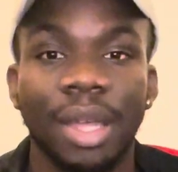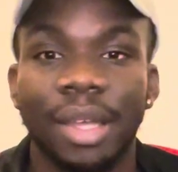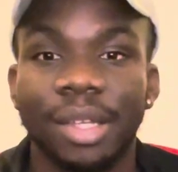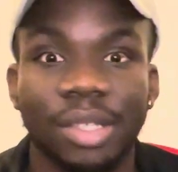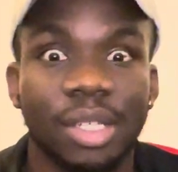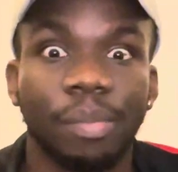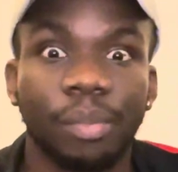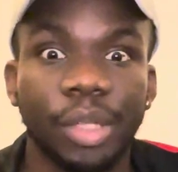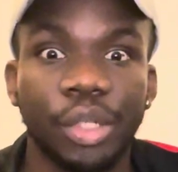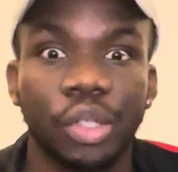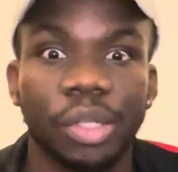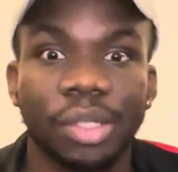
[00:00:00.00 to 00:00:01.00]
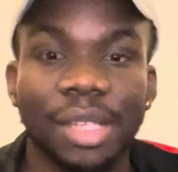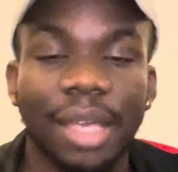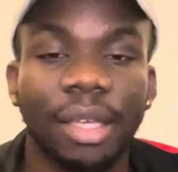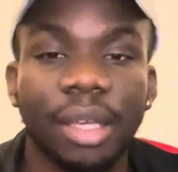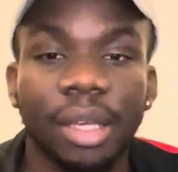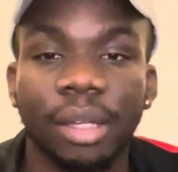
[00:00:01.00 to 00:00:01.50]
simply just
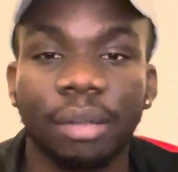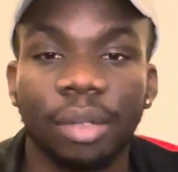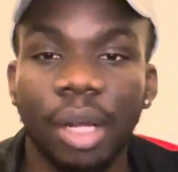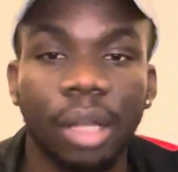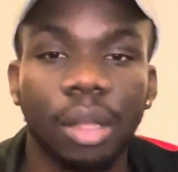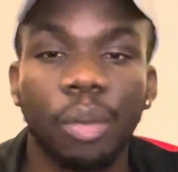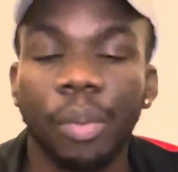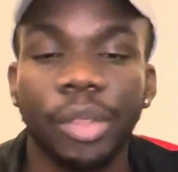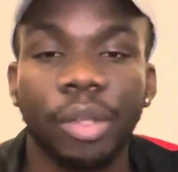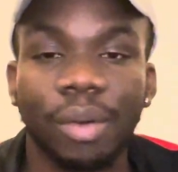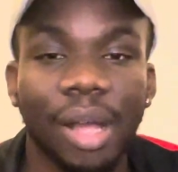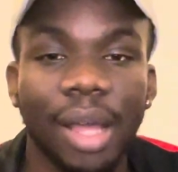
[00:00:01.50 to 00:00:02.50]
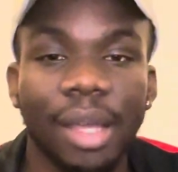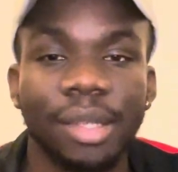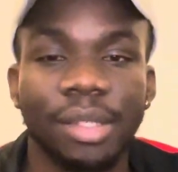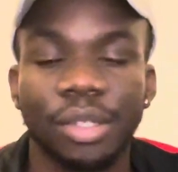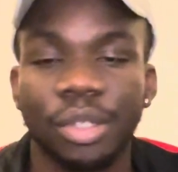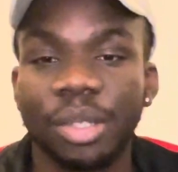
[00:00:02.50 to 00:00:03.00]
taking a look with your
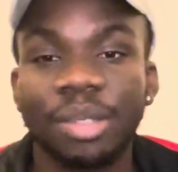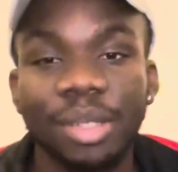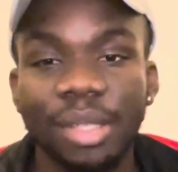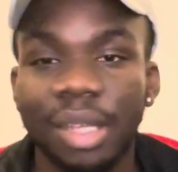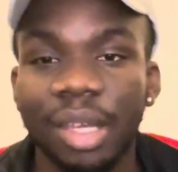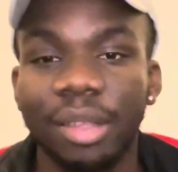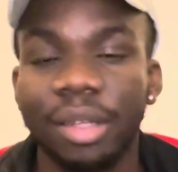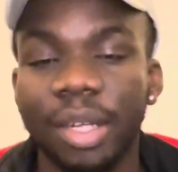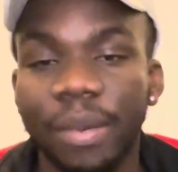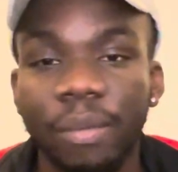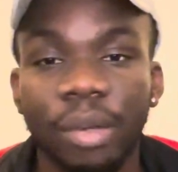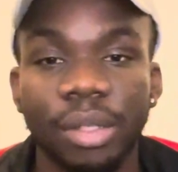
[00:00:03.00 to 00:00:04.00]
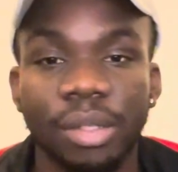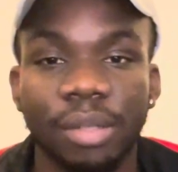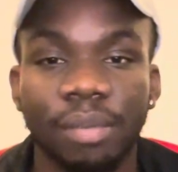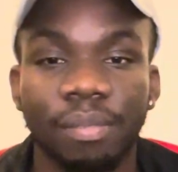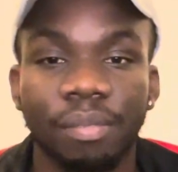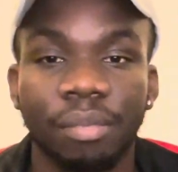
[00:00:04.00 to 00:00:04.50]
eyes and just seeing the difference
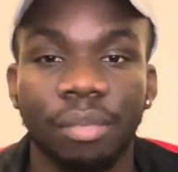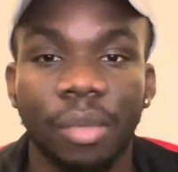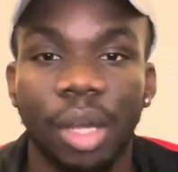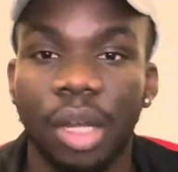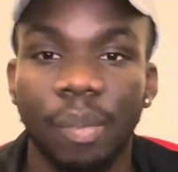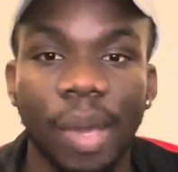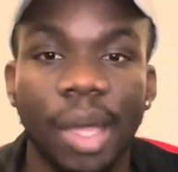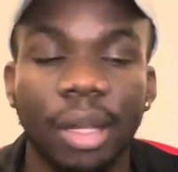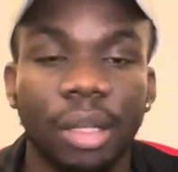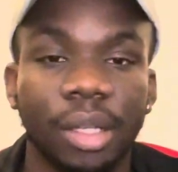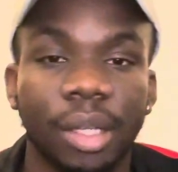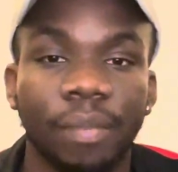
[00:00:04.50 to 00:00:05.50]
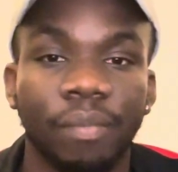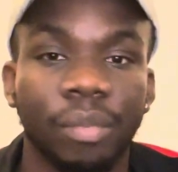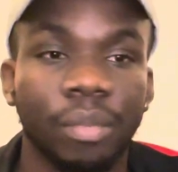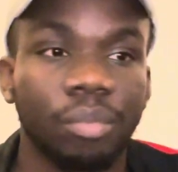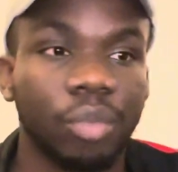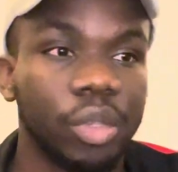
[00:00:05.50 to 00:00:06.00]
automatically.
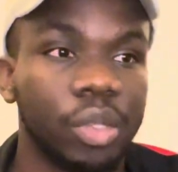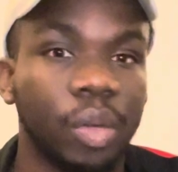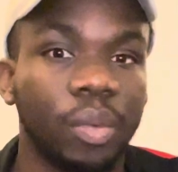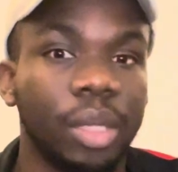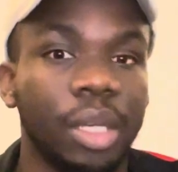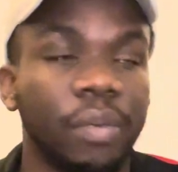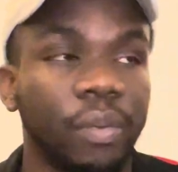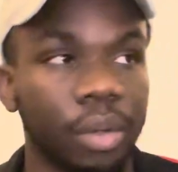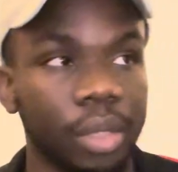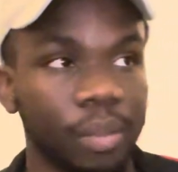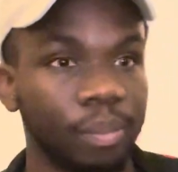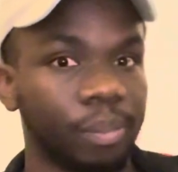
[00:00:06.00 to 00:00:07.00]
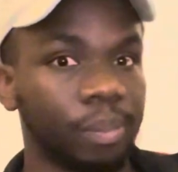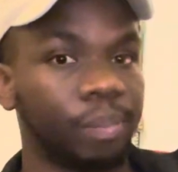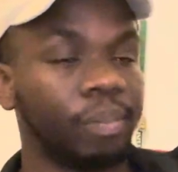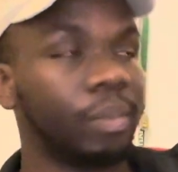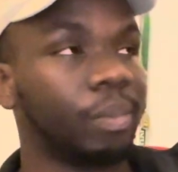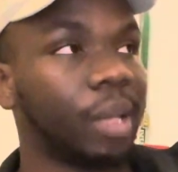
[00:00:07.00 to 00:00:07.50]
There's no need for
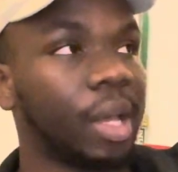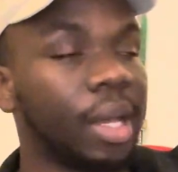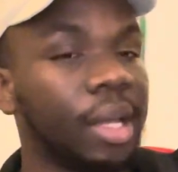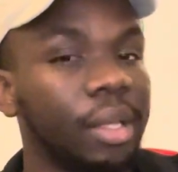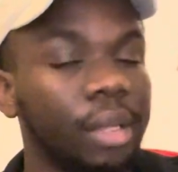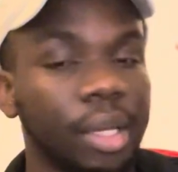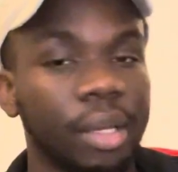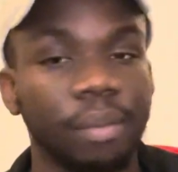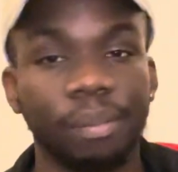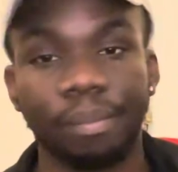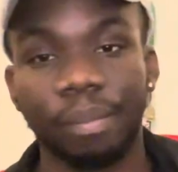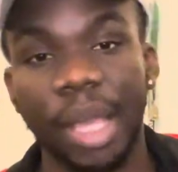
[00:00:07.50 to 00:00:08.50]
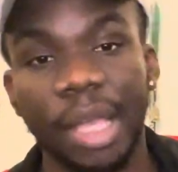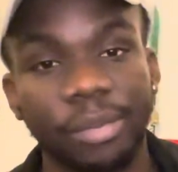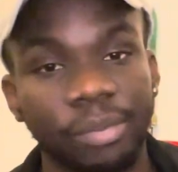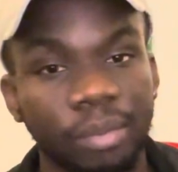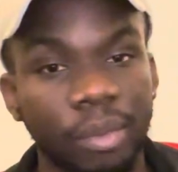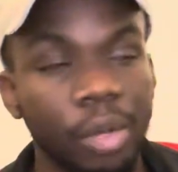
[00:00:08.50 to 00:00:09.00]
applying like math
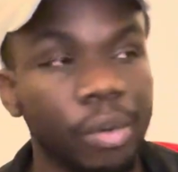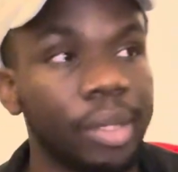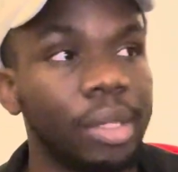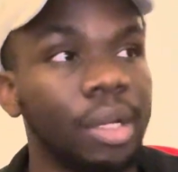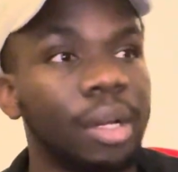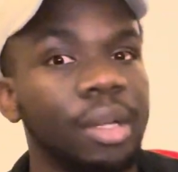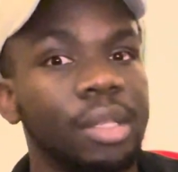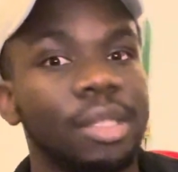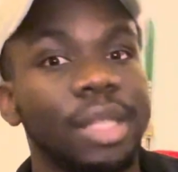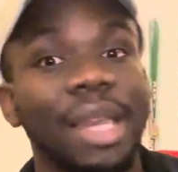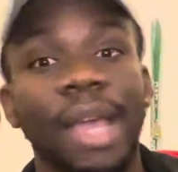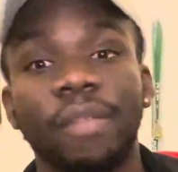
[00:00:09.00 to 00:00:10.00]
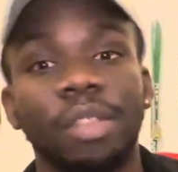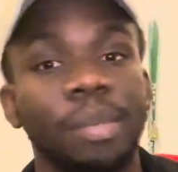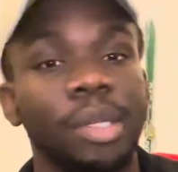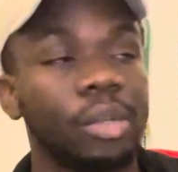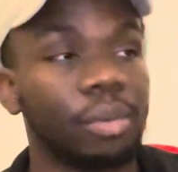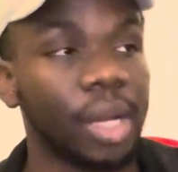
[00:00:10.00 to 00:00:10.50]
laws that have to be
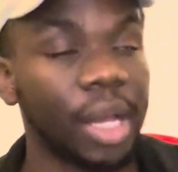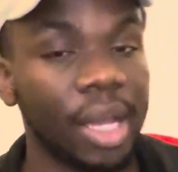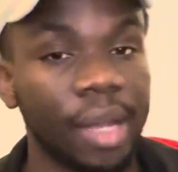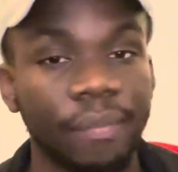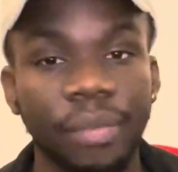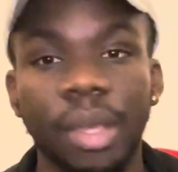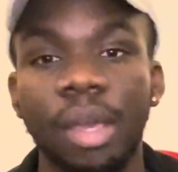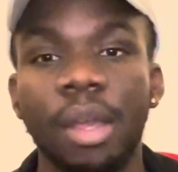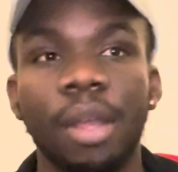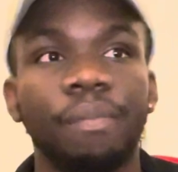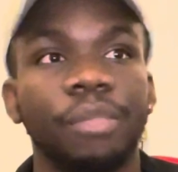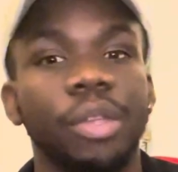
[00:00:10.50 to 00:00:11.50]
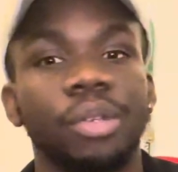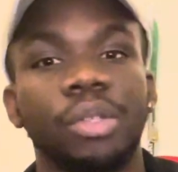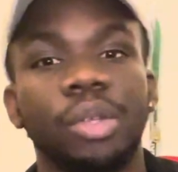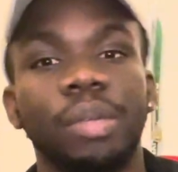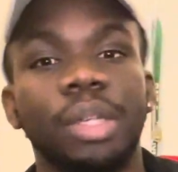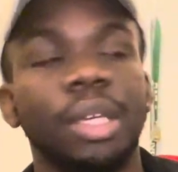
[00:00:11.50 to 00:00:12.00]
derived. There's
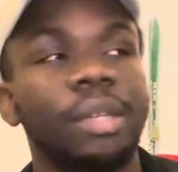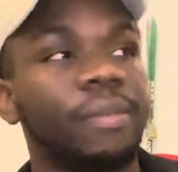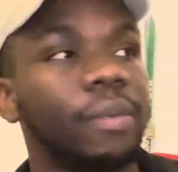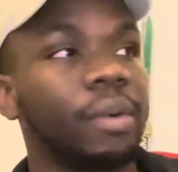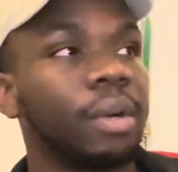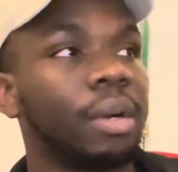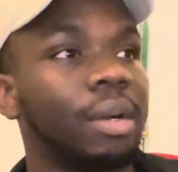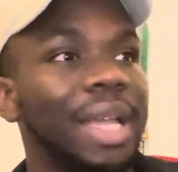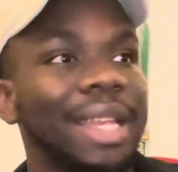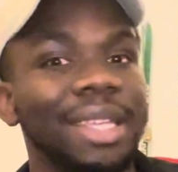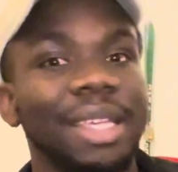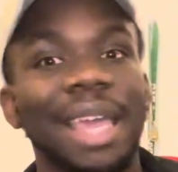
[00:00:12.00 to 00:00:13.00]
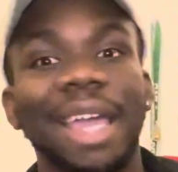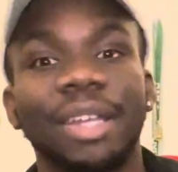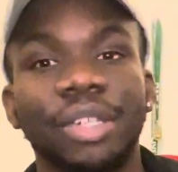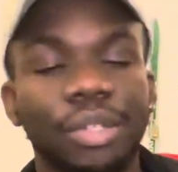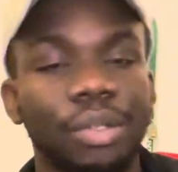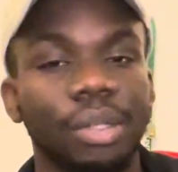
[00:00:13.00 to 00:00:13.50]
no need for any
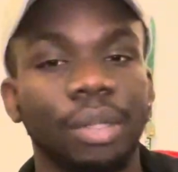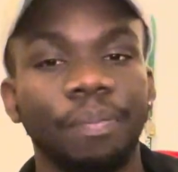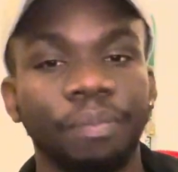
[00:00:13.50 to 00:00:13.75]
extra